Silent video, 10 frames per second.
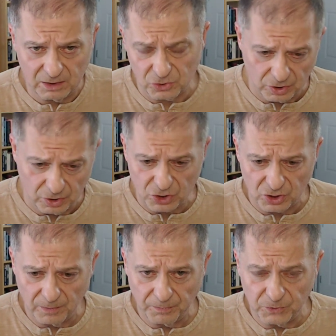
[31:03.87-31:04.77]
Church,
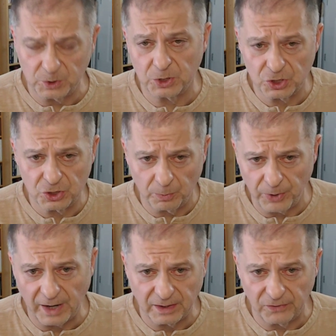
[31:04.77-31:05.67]
traditional
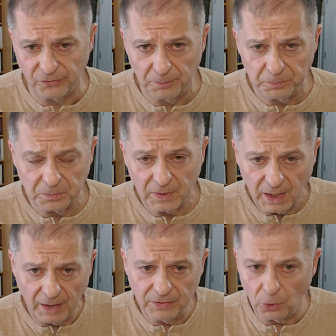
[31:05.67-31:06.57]
practice,
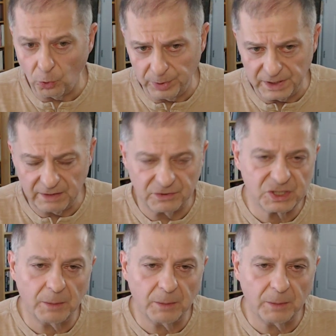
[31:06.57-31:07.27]
and the old believers.